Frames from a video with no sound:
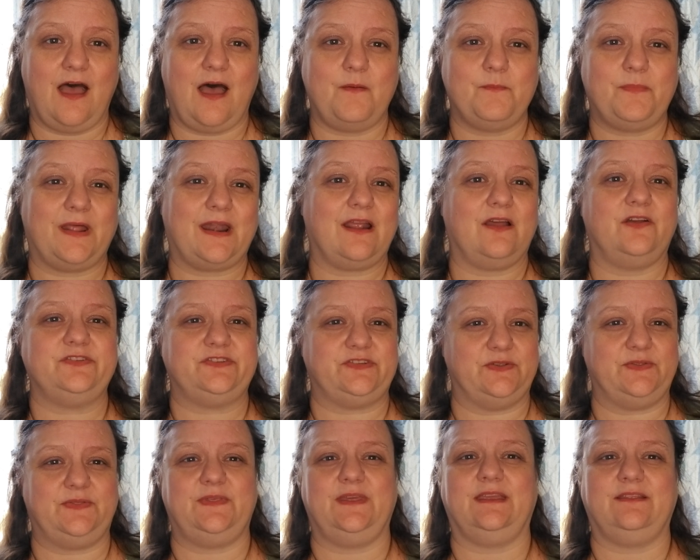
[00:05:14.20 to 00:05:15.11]
but I
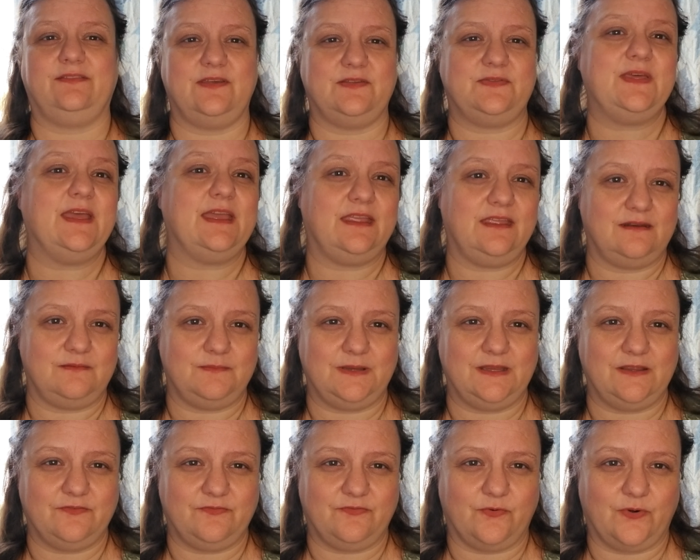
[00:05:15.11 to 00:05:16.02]
also think that they can
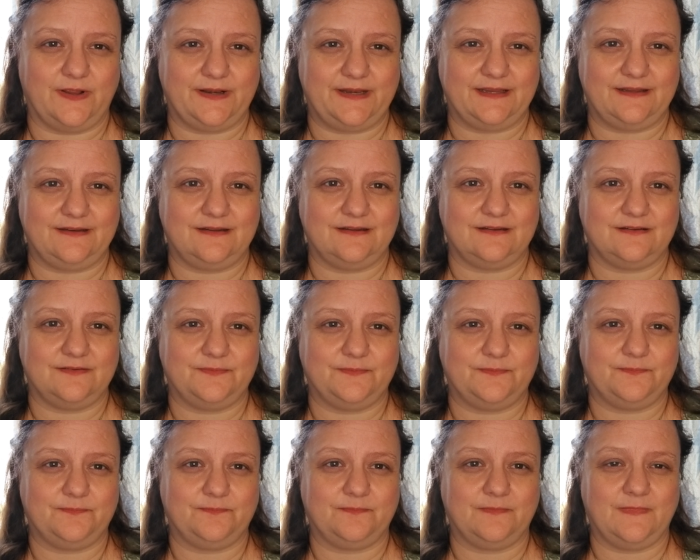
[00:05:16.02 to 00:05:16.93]
be avoided.
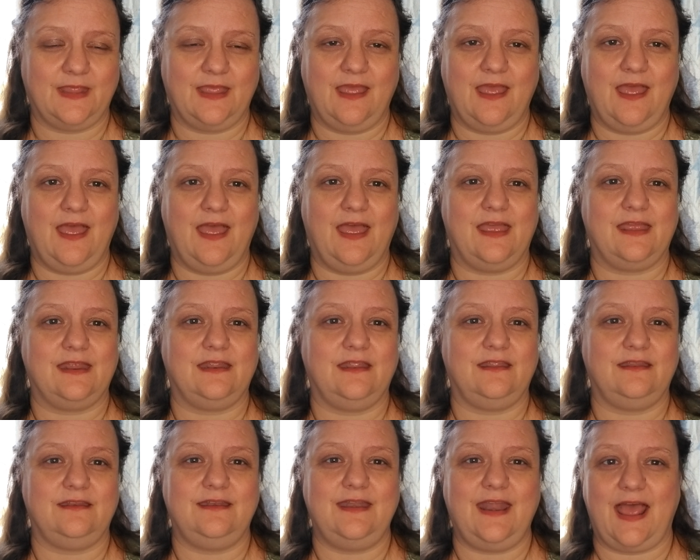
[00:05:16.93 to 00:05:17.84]

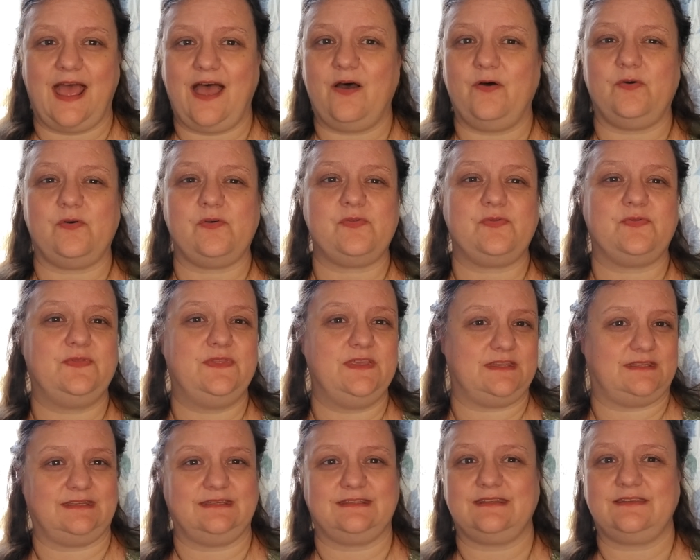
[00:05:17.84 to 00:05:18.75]
Now,
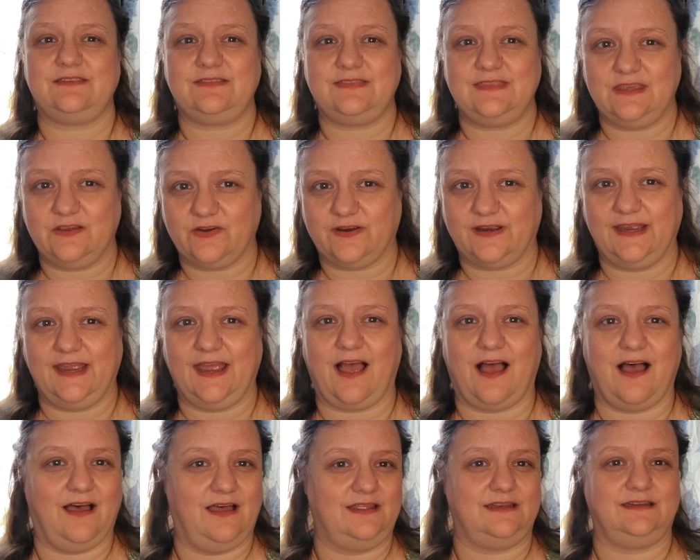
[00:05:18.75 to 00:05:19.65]
this is a theory
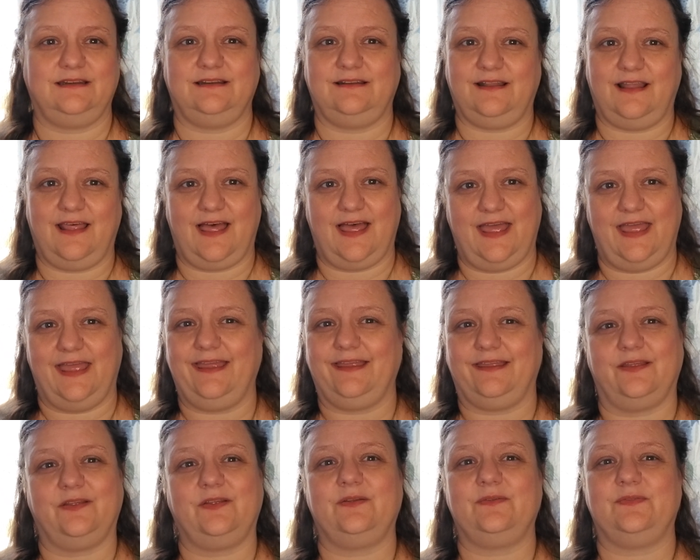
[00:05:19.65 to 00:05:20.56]

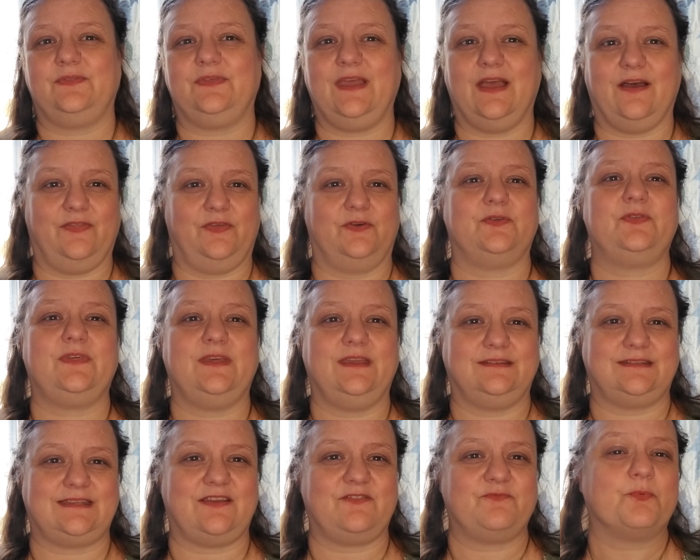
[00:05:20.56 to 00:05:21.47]
unlike the other
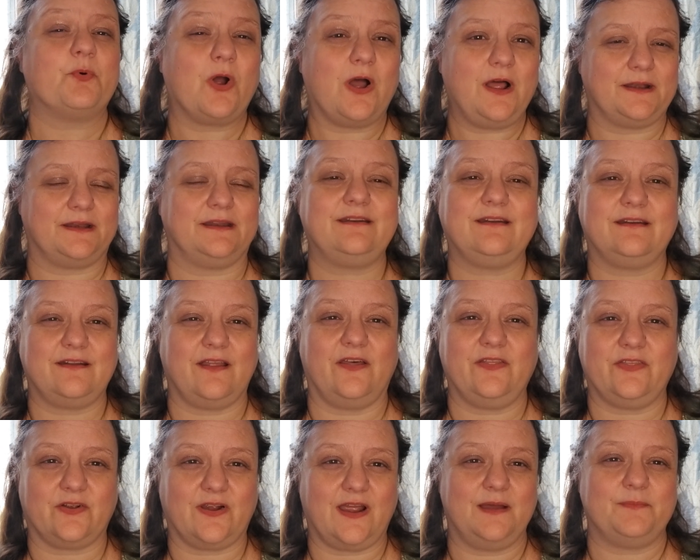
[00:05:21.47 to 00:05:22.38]
things I've brought in
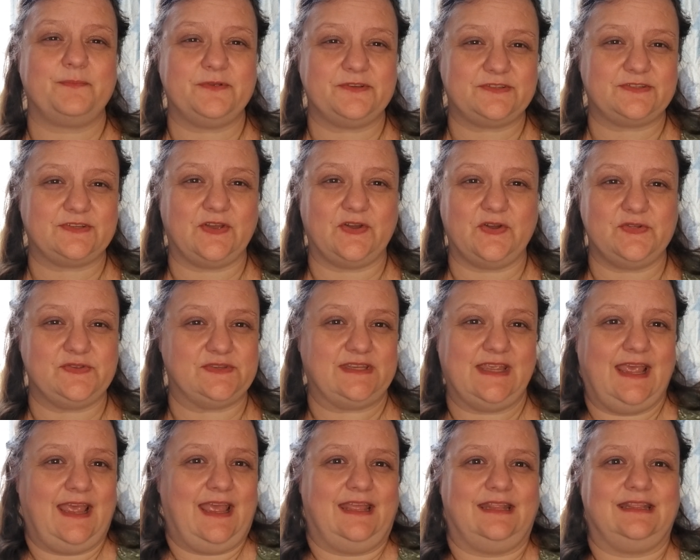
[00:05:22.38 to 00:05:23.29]
other episodes.
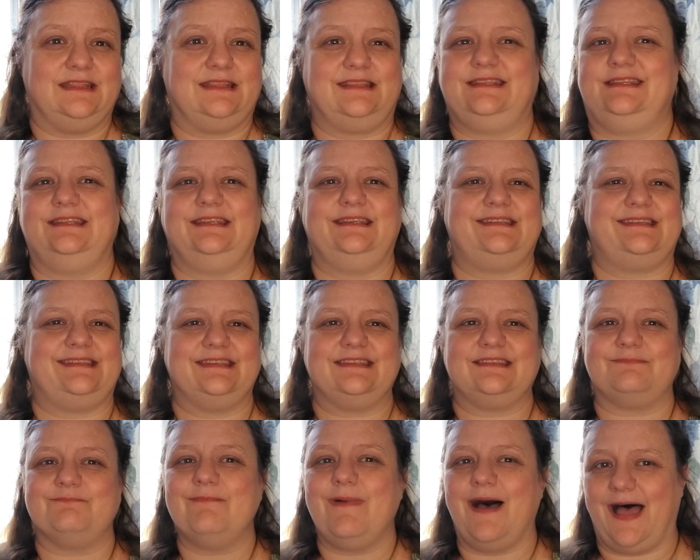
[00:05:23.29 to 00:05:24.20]
This
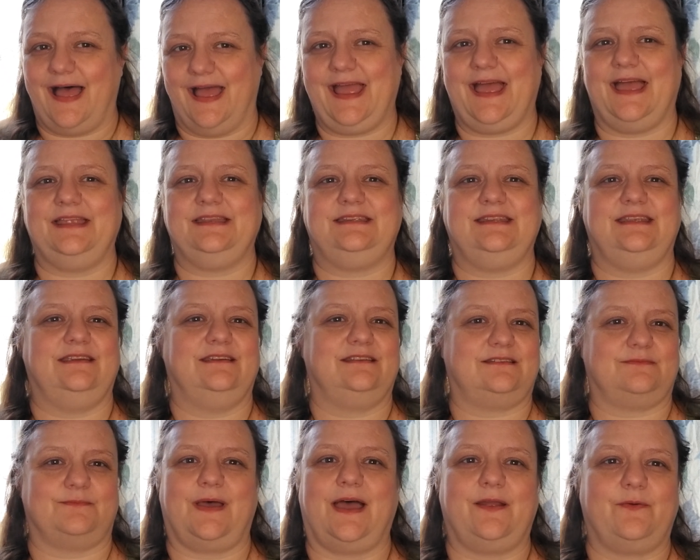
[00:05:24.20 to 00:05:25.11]
is my
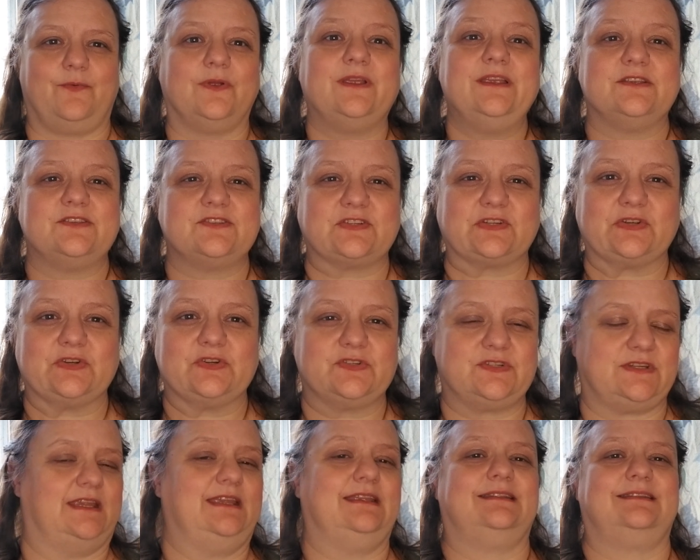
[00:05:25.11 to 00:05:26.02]
ideas, my
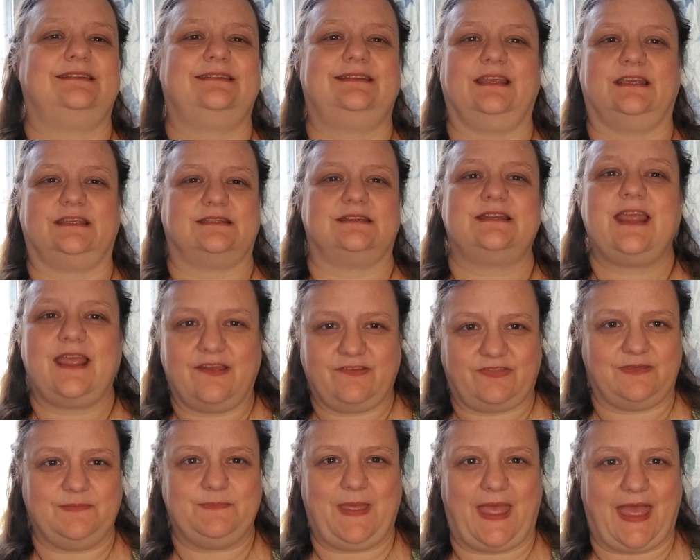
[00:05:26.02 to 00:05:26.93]
research. It doesn't
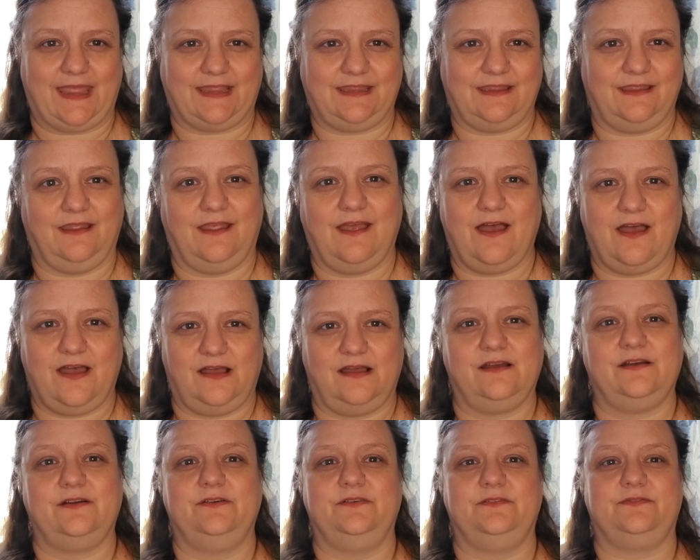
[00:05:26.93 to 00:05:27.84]
have the backing
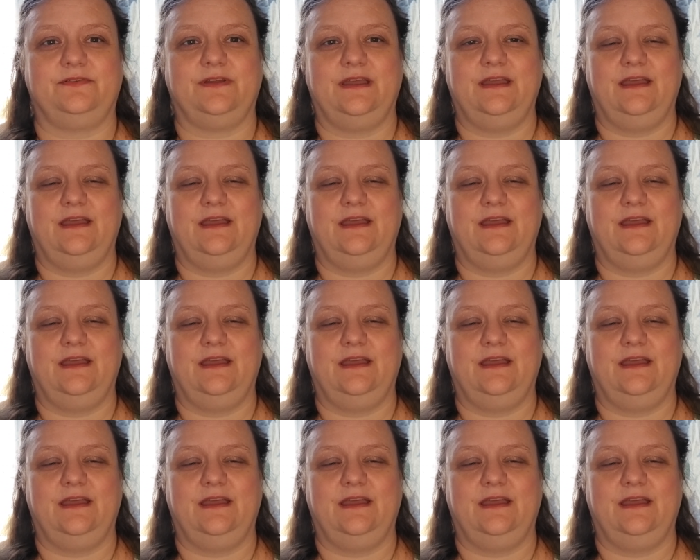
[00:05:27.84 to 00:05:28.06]
of